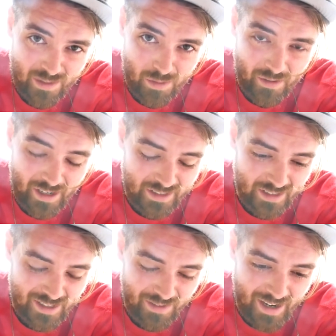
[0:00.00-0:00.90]
been a while
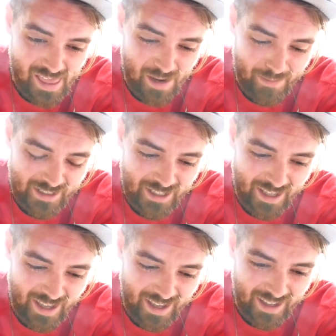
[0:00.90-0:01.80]
since I ran that much.
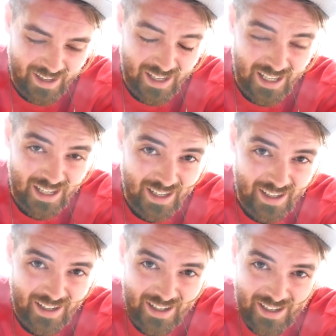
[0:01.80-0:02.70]

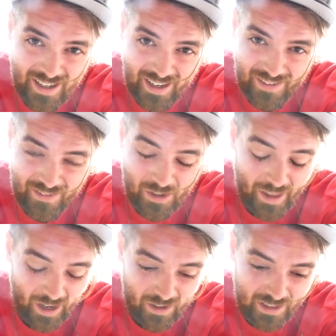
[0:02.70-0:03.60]
I didn't even go
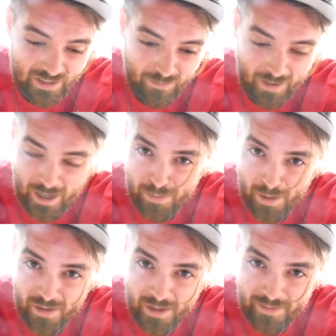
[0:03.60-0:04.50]
that crazy far. I
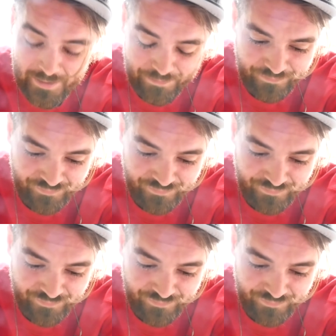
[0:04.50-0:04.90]
probably went about,